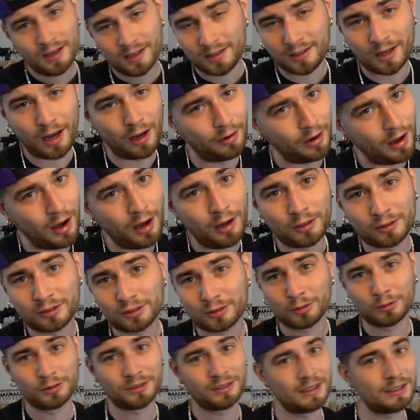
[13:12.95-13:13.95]
yo, the whole
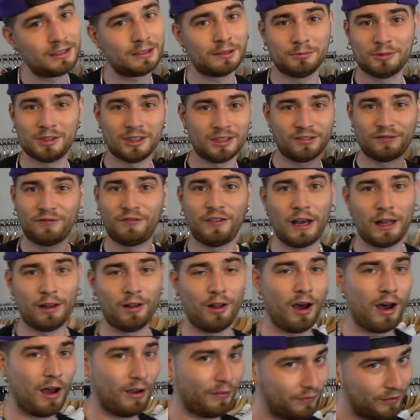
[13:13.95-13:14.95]
school system just
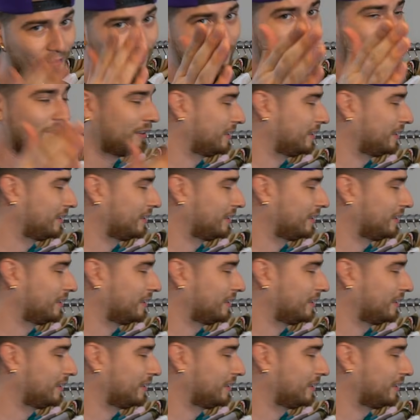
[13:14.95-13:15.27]
fell off.